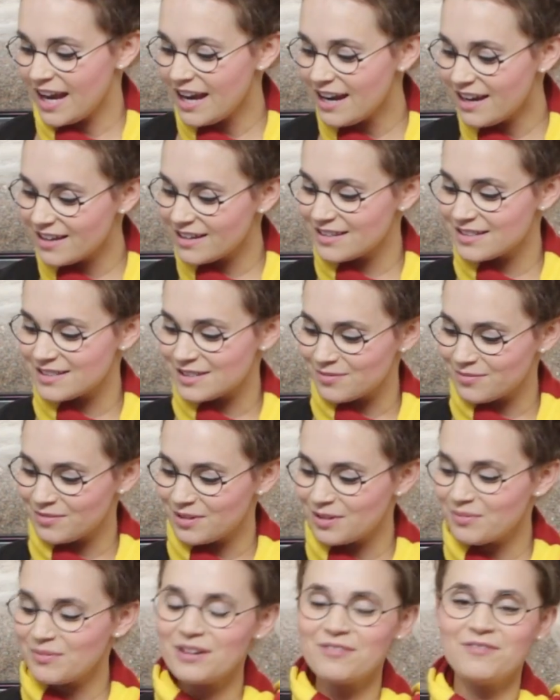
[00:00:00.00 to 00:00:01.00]
And
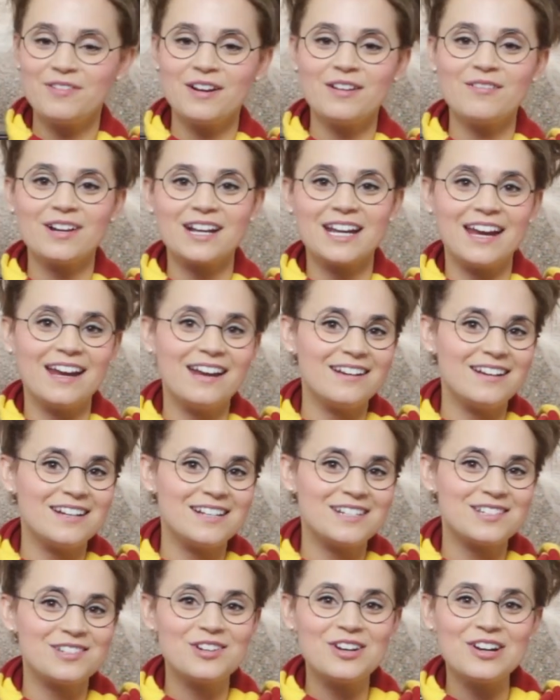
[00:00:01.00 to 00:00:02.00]
one of my favorite
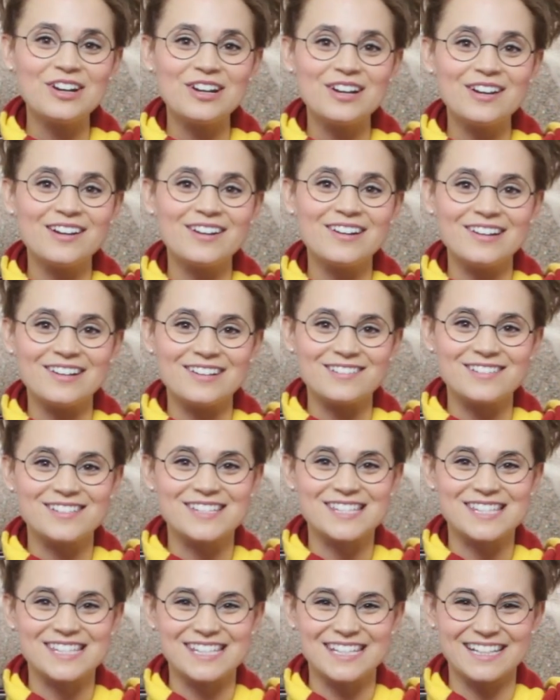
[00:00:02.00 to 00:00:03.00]
candies,
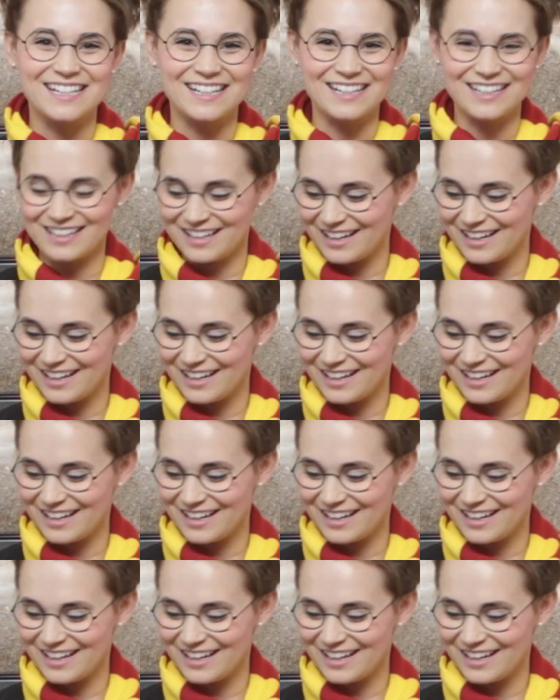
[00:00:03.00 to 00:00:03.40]
nerds!